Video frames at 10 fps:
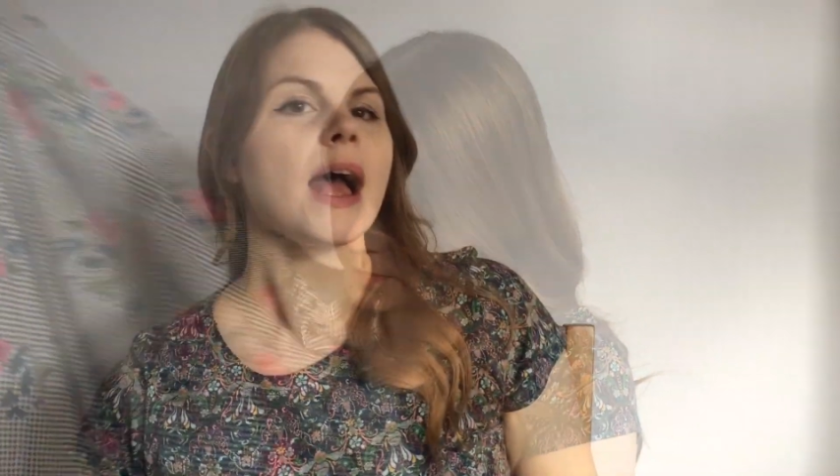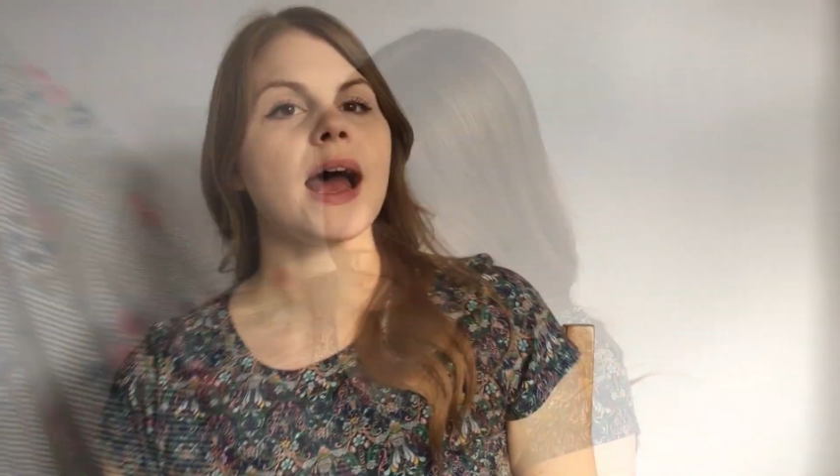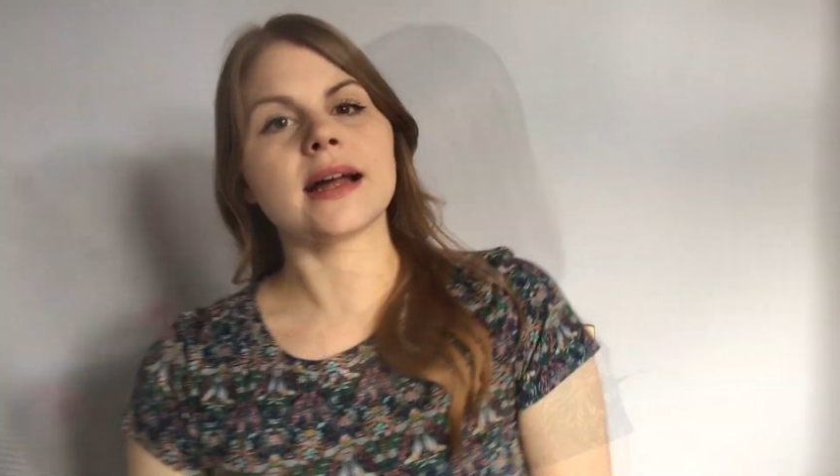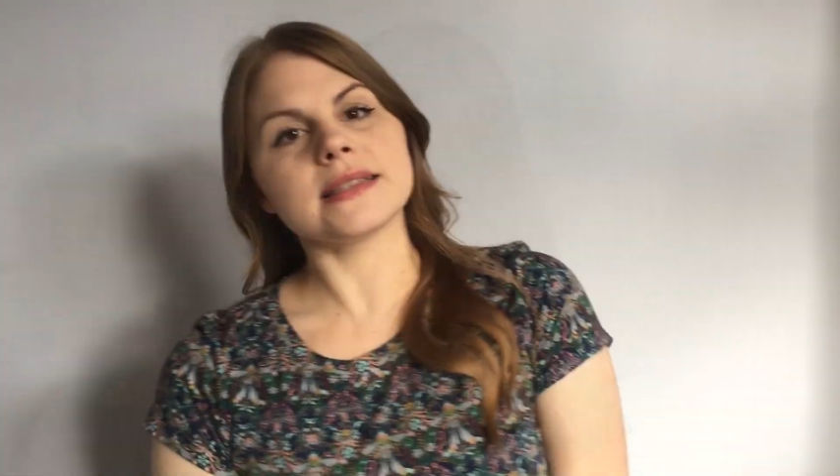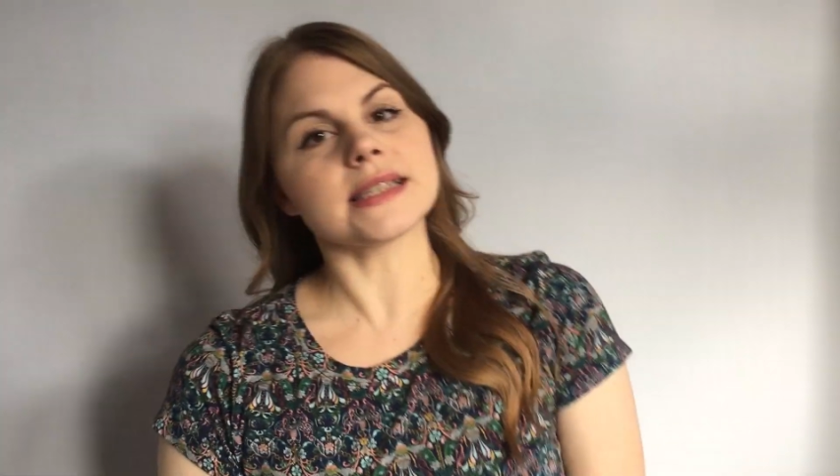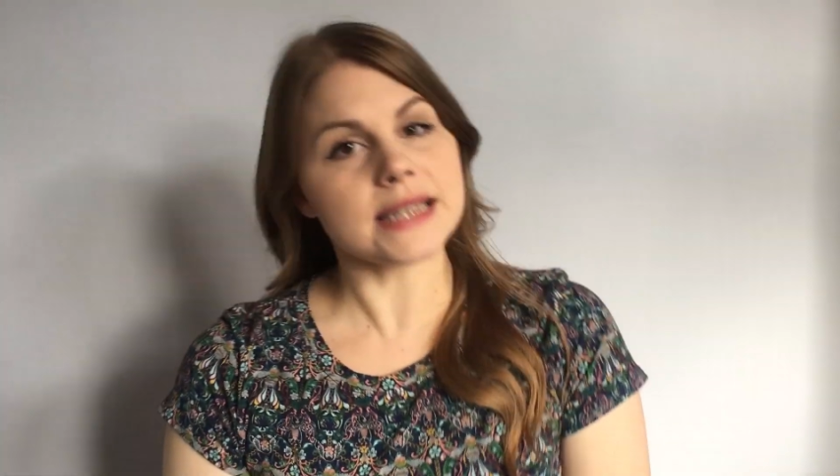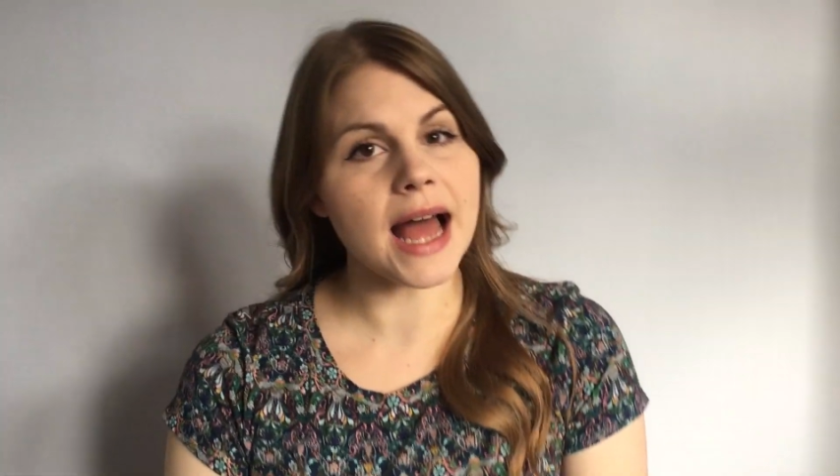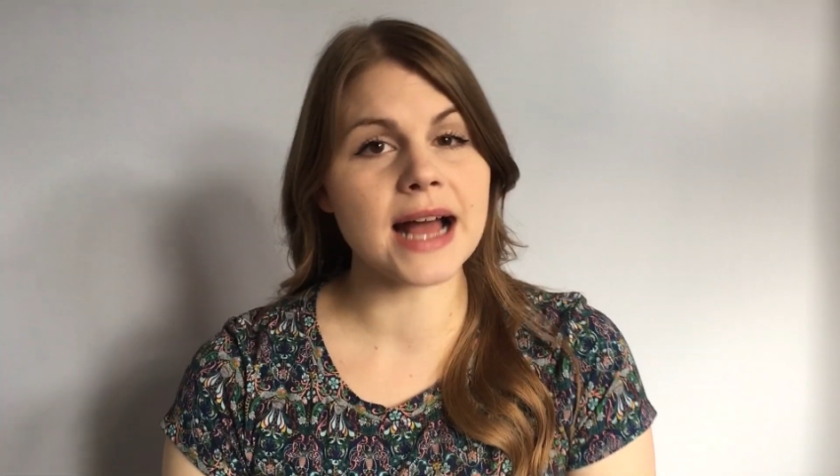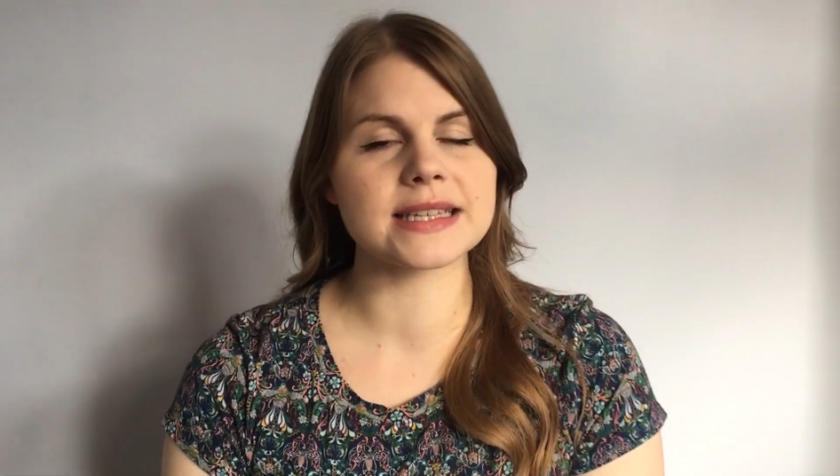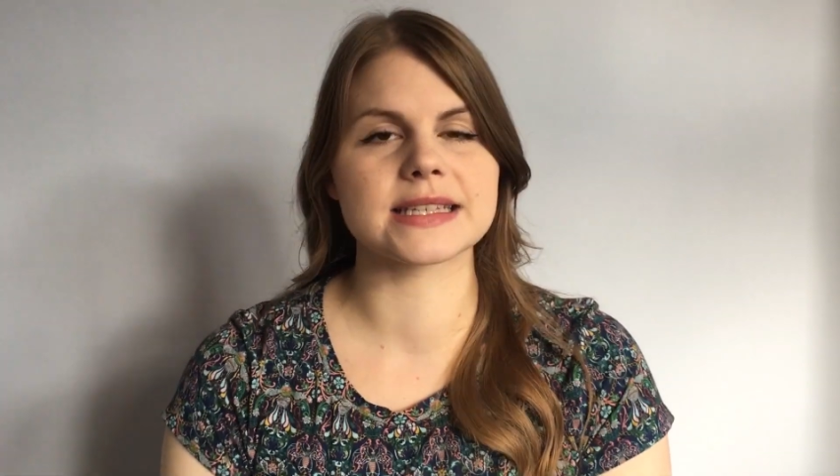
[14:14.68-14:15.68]
And
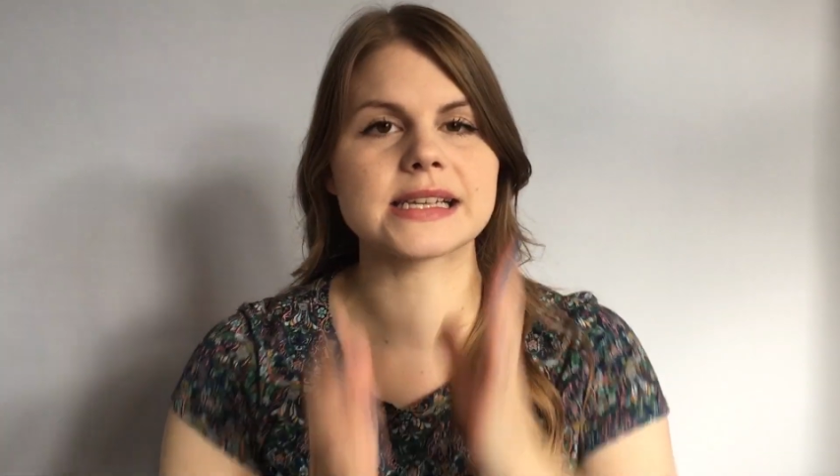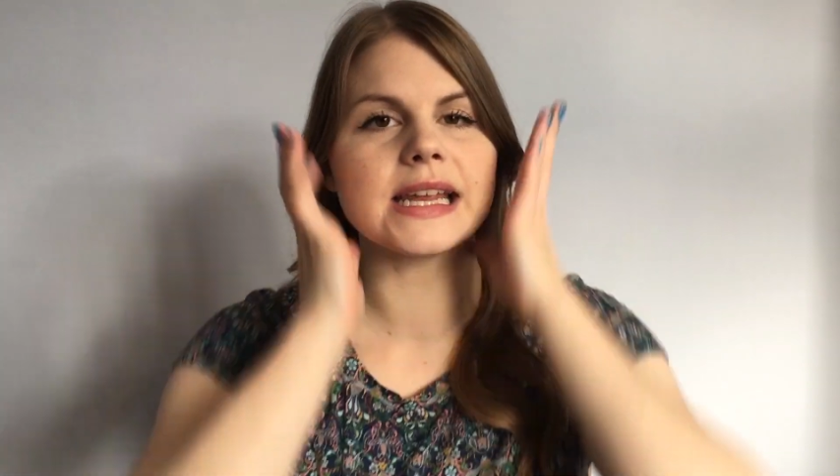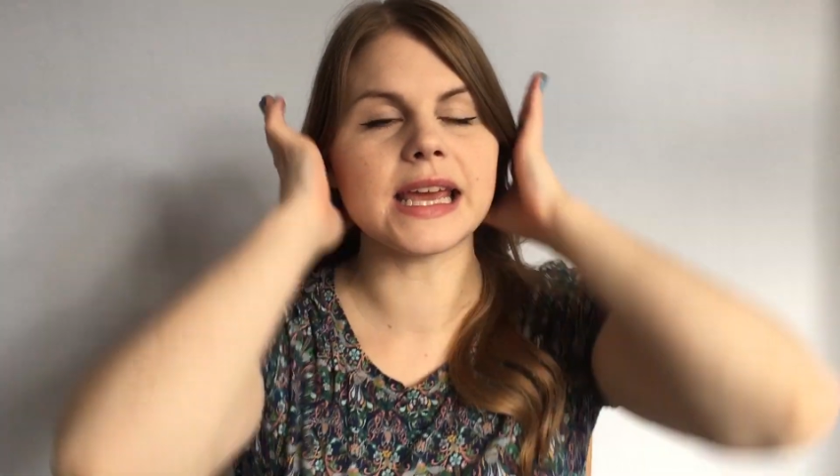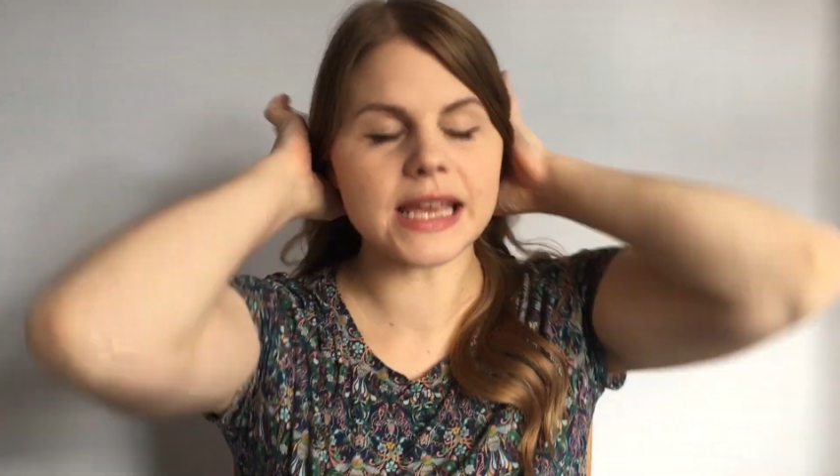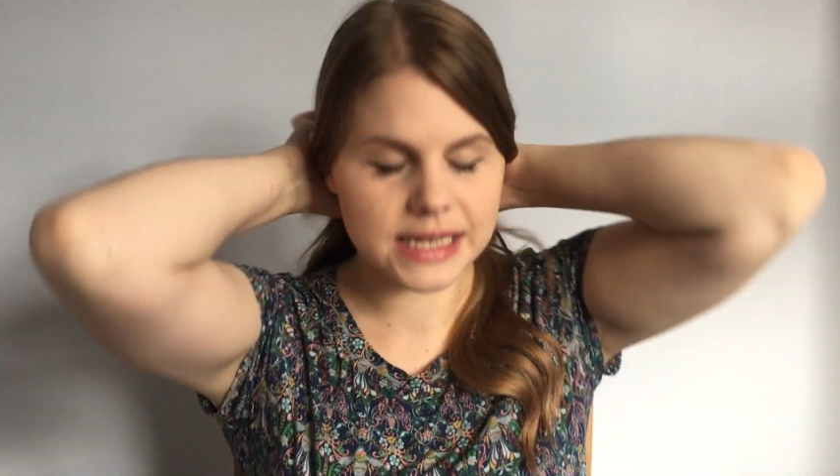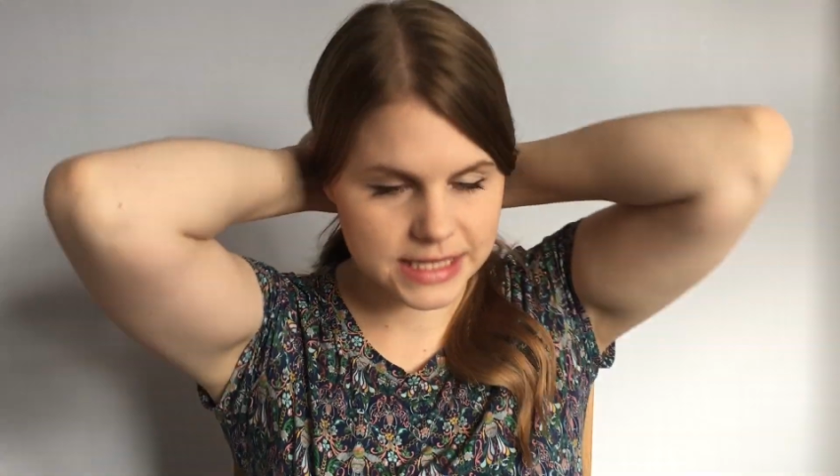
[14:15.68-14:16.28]
lastly,